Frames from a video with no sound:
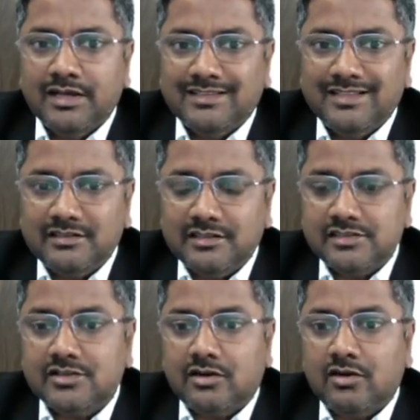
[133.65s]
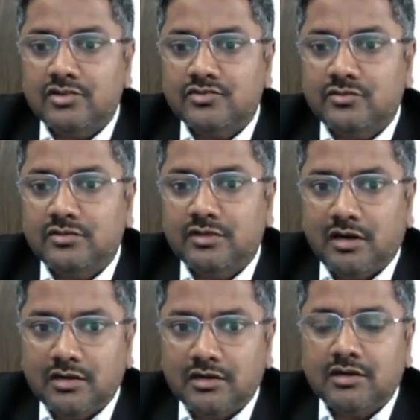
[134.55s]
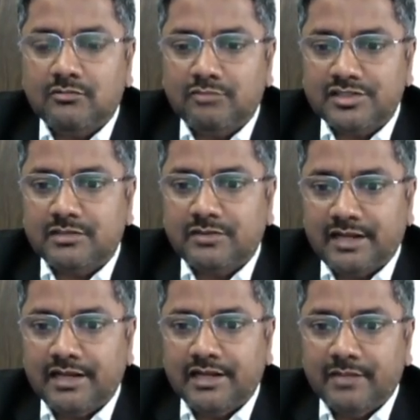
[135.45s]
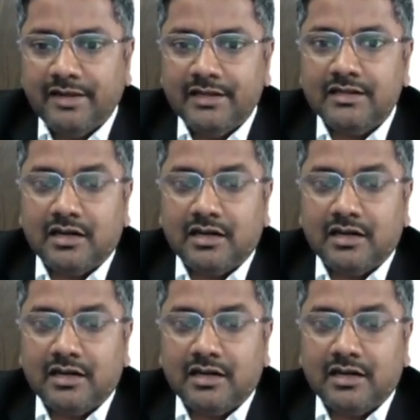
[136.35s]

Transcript: then this is also non-combustible element